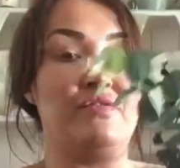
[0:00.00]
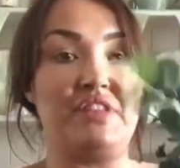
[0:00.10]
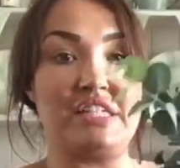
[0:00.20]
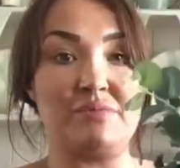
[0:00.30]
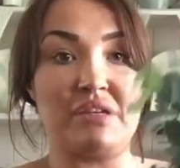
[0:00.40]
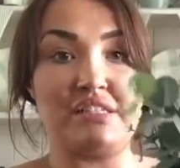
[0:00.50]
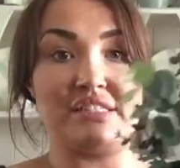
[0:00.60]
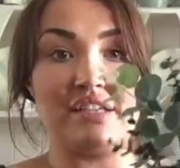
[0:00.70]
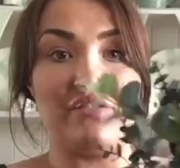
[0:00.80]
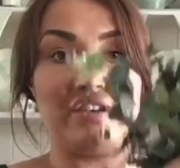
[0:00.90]
This one is
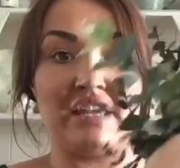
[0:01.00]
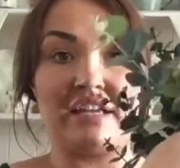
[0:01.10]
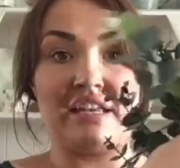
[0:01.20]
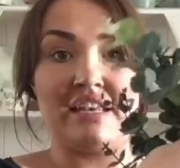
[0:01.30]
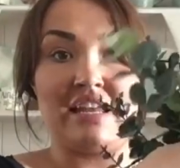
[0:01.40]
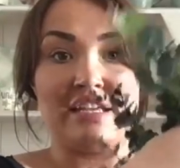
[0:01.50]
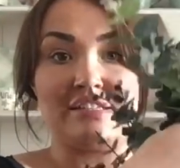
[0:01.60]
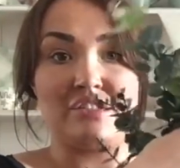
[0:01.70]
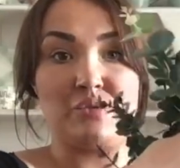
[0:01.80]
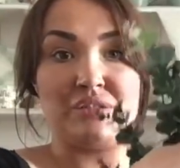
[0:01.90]
definitely going to
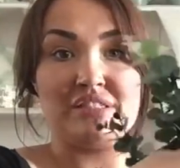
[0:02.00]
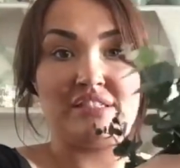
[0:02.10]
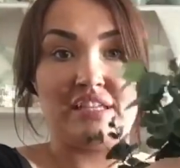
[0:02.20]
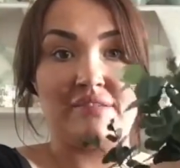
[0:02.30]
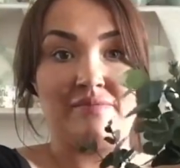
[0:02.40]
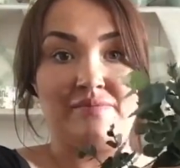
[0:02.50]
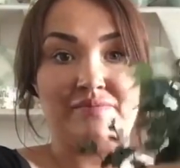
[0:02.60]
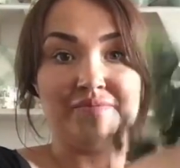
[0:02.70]
need twisting